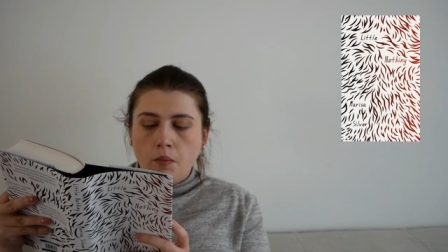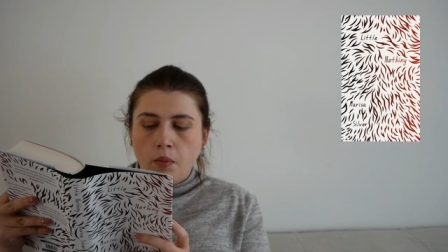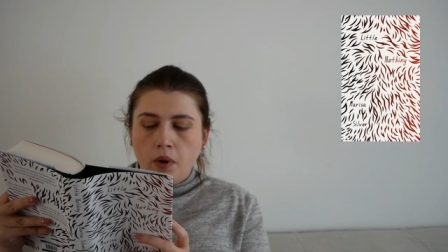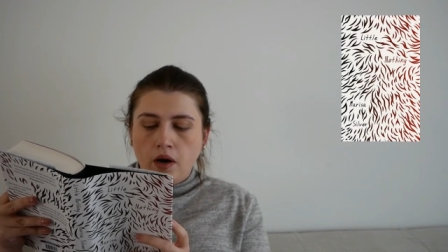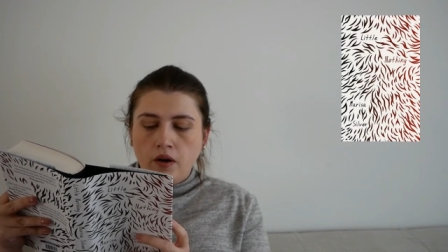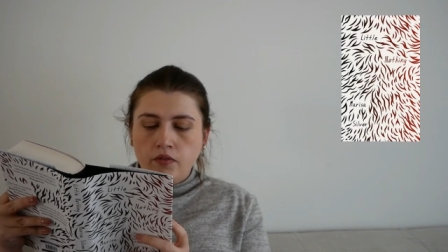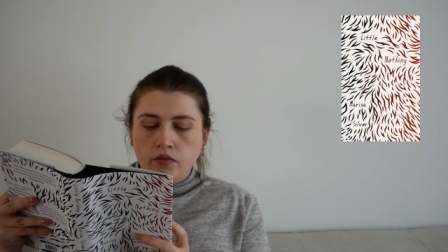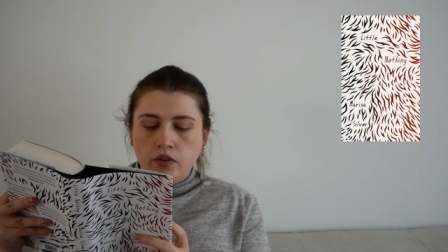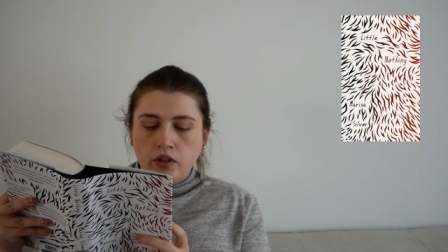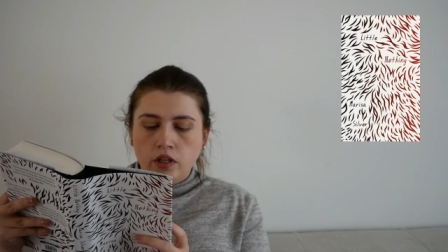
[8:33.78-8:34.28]

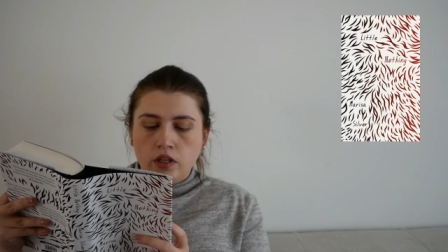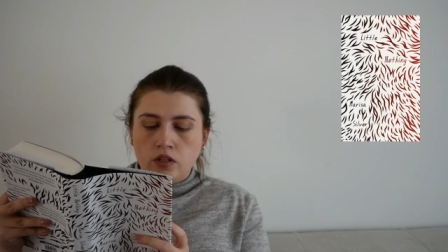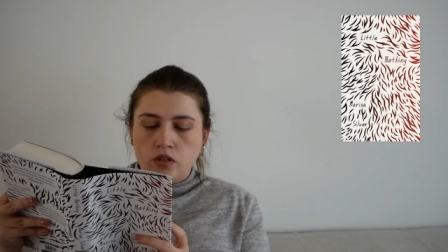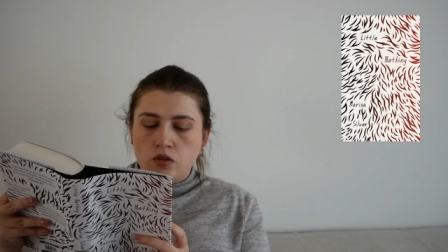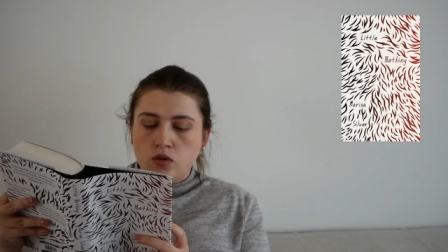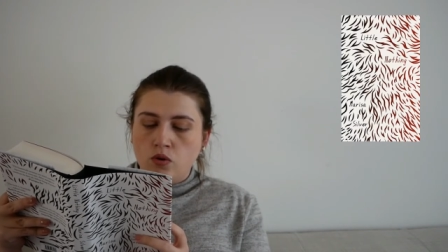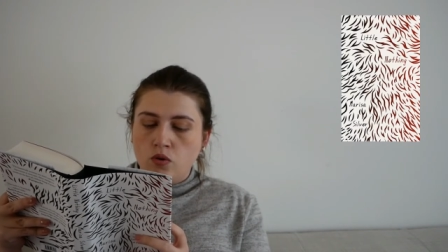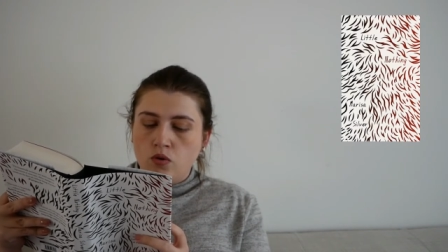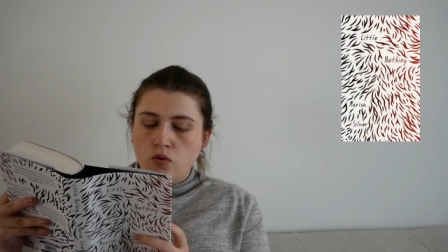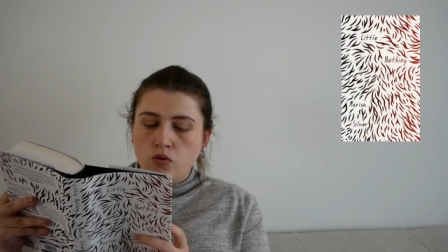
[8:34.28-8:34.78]
Pavla is
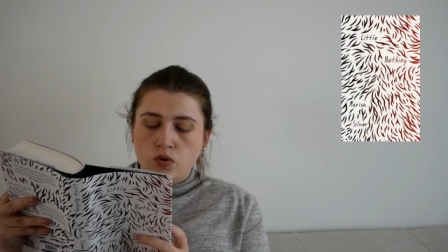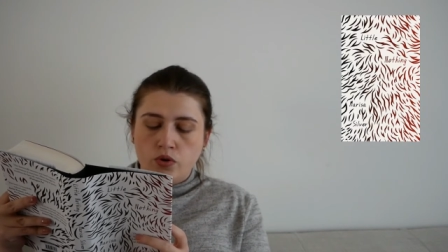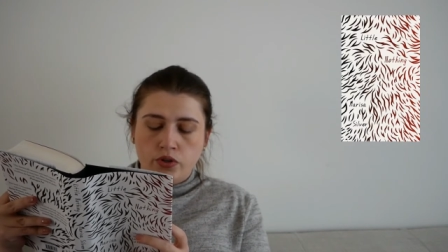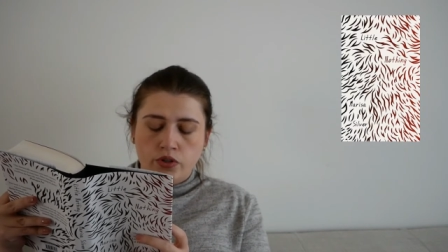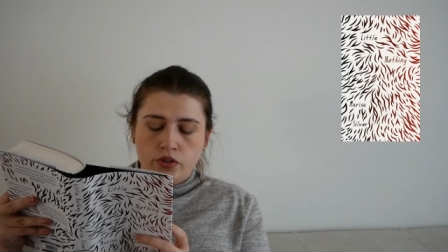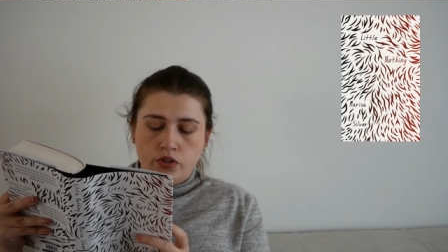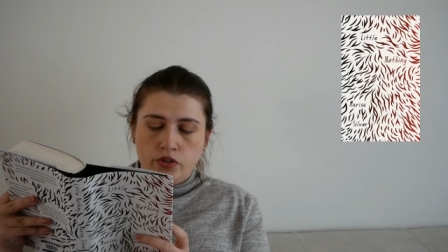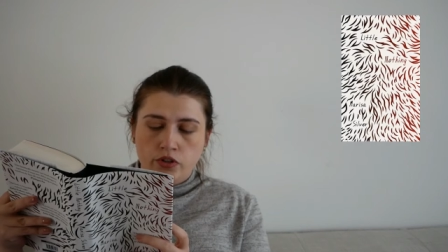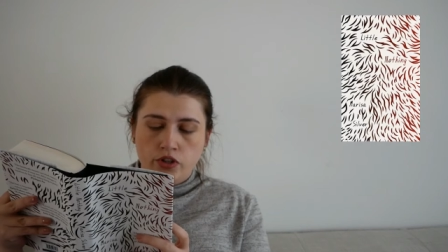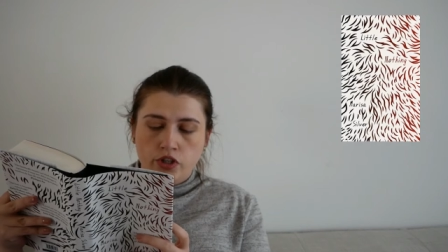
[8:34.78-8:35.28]
no
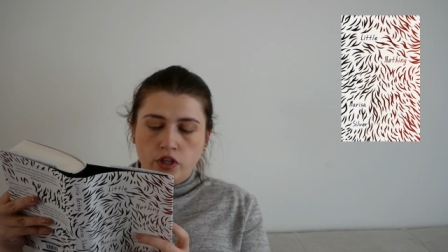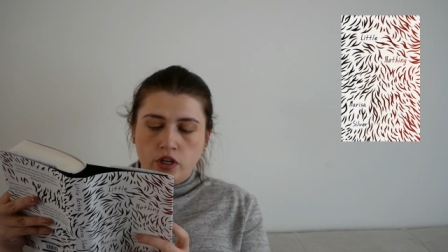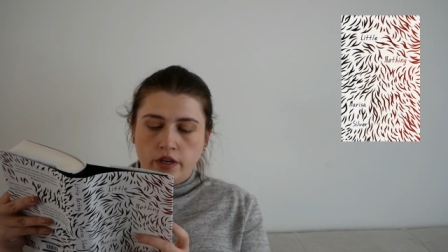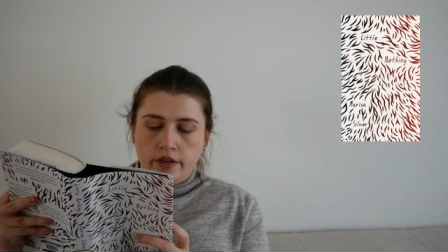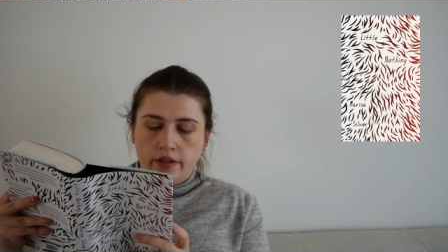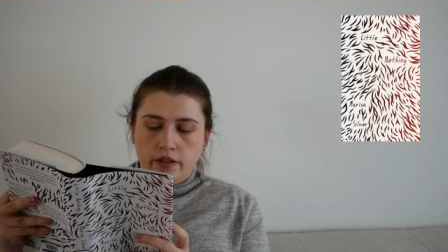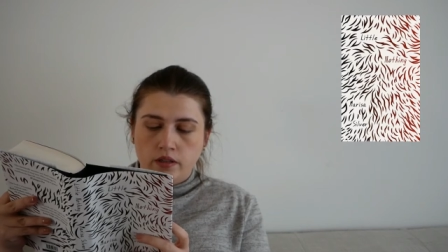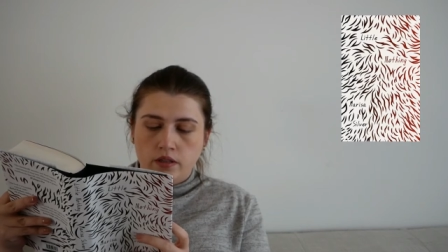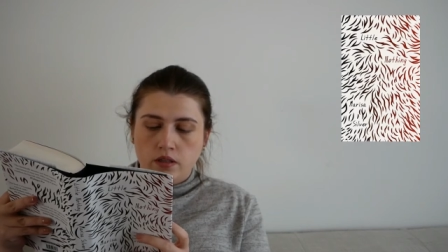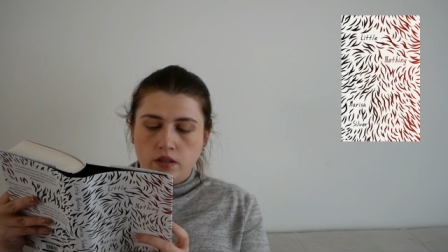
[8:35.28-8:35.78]
ordinary
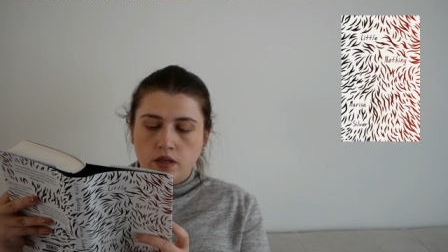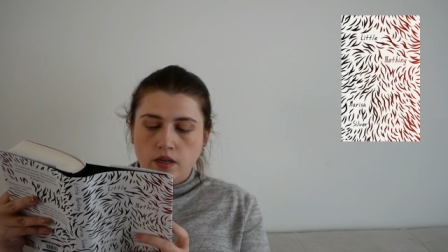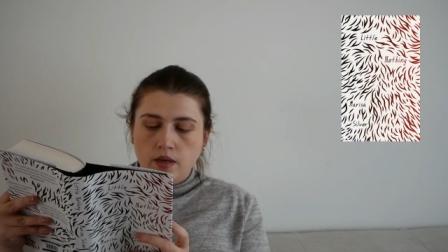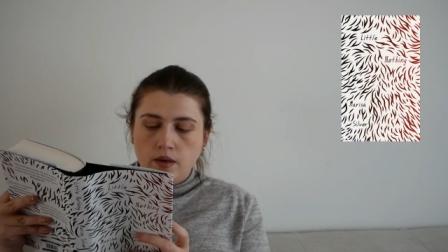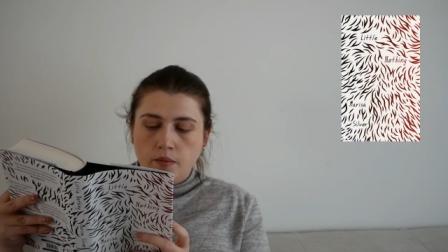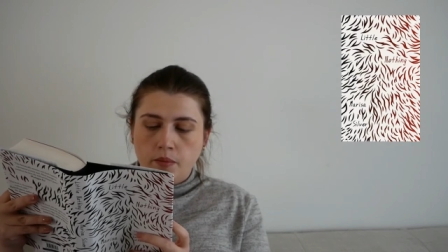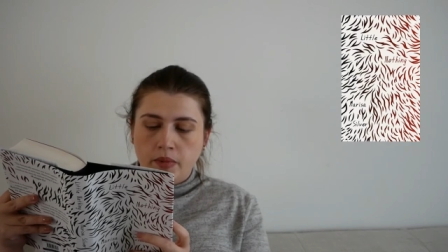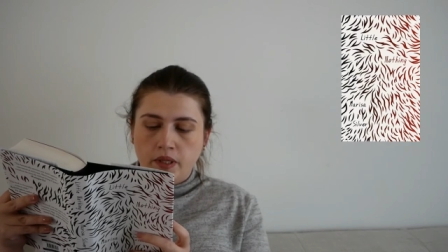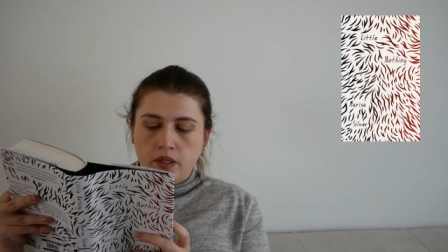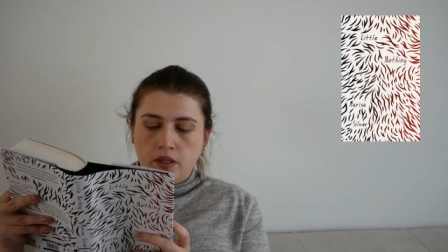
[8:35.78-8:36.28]
child,
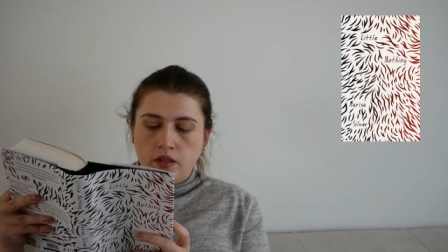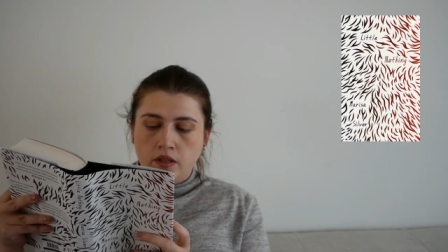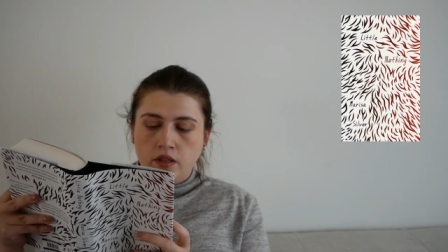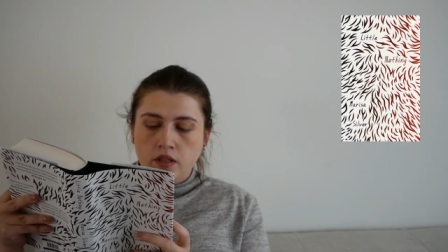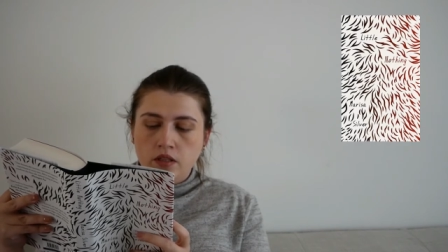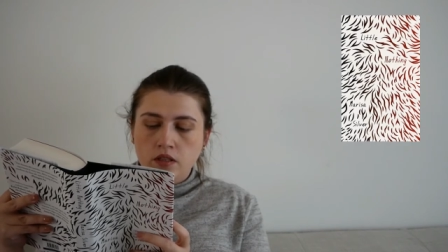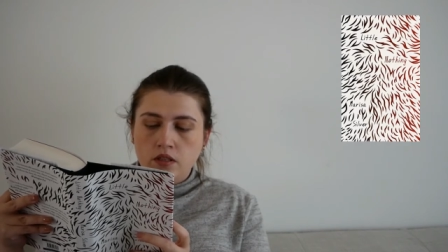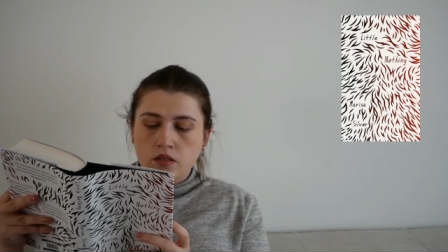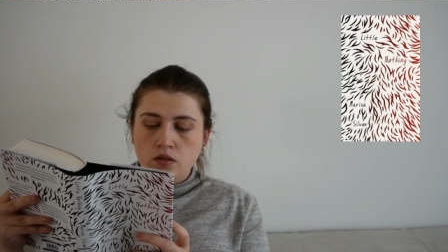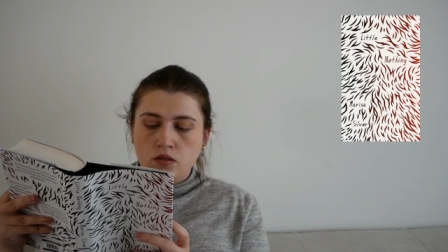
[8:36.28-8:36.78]
but then
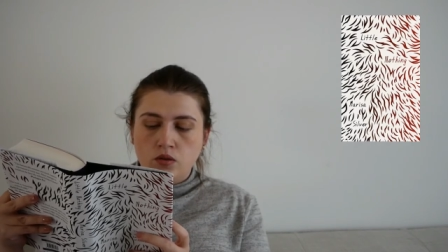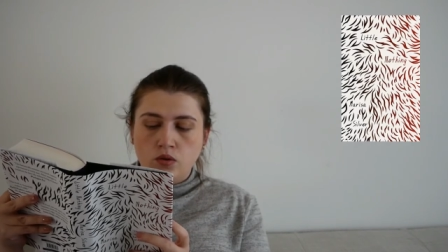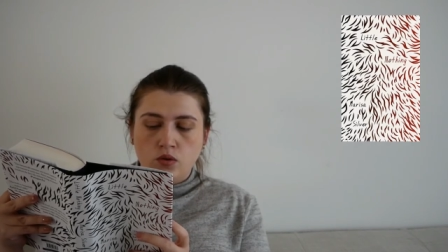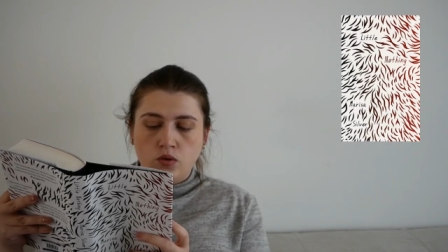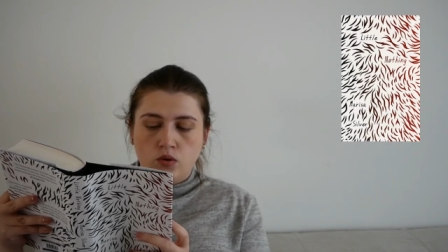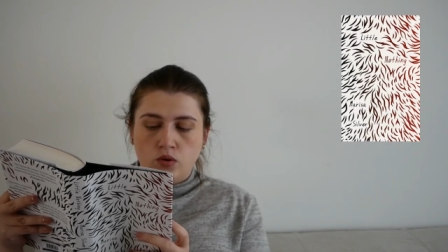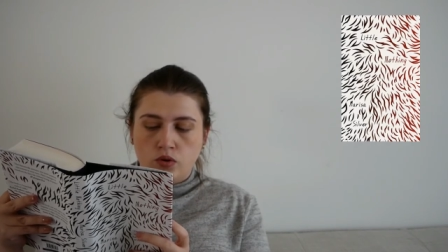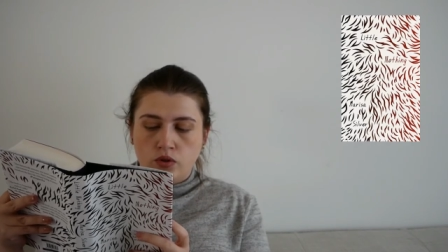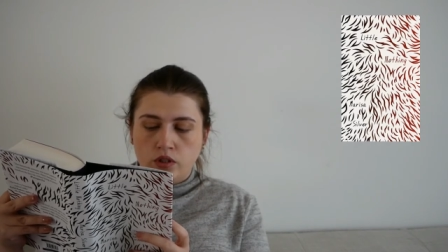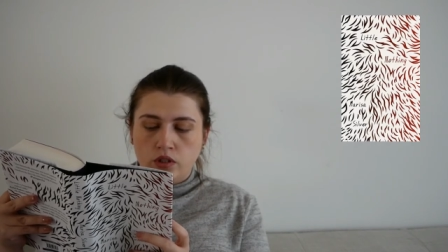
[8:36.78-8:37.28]
this is no
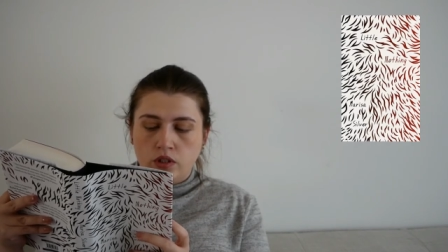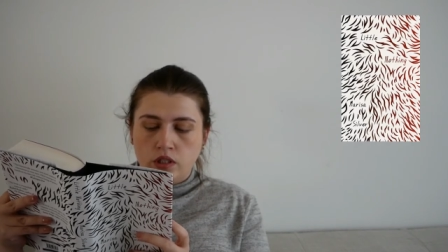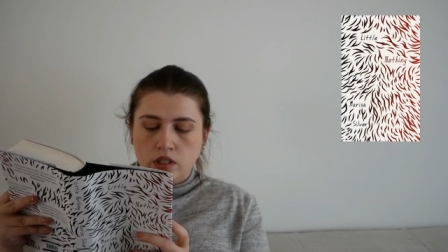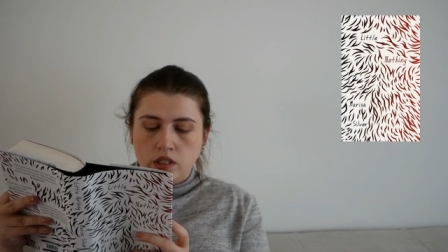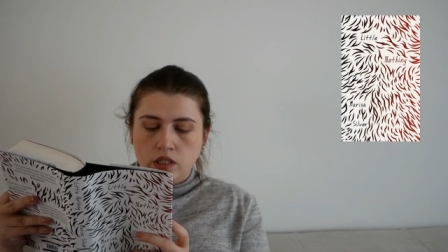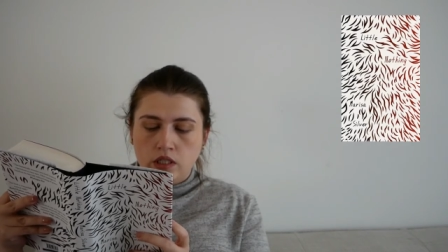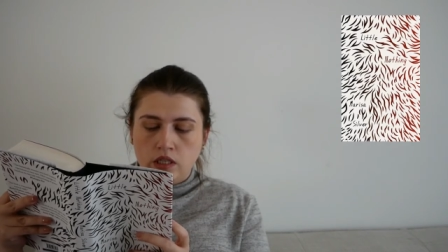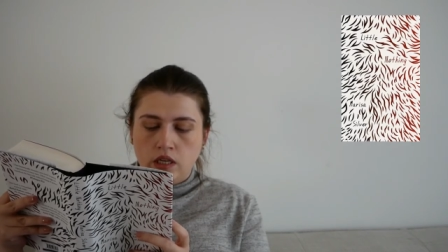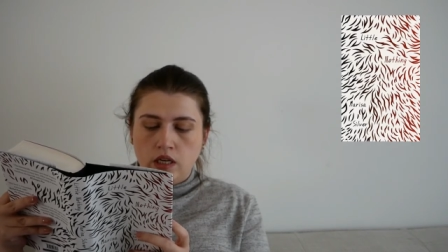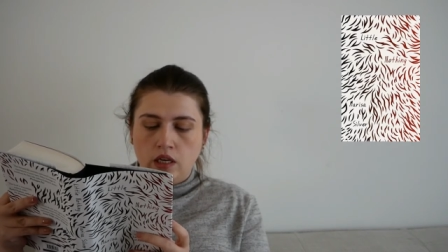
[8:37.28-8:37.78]
ordinary
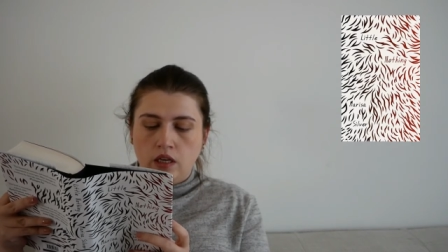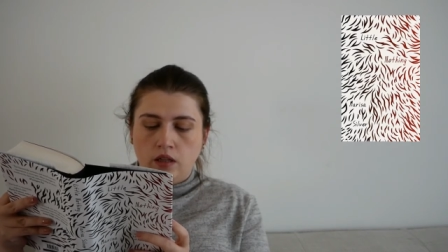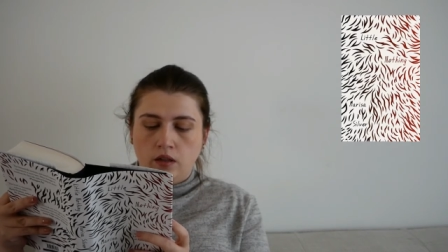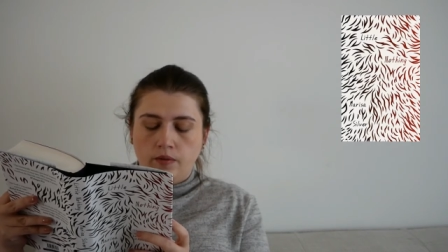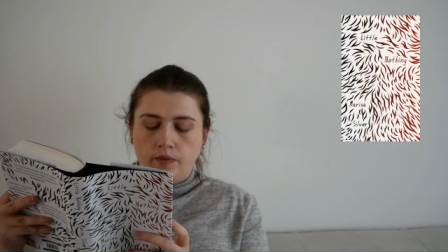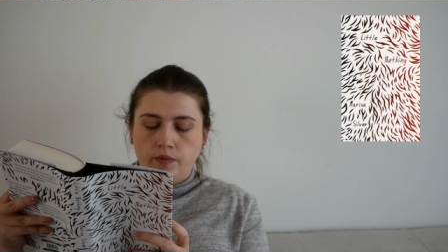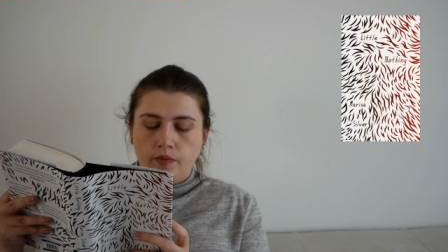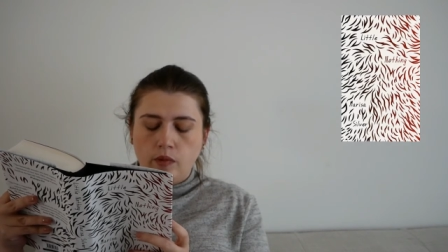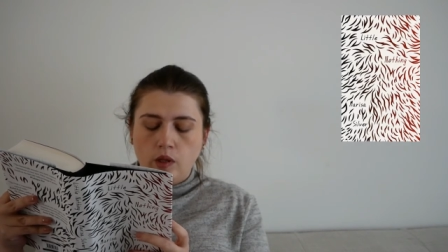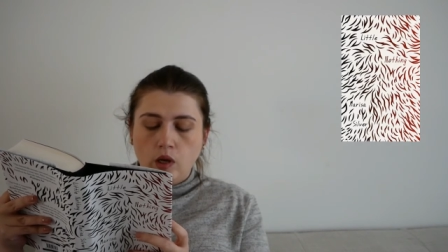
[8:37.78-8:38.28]
tale.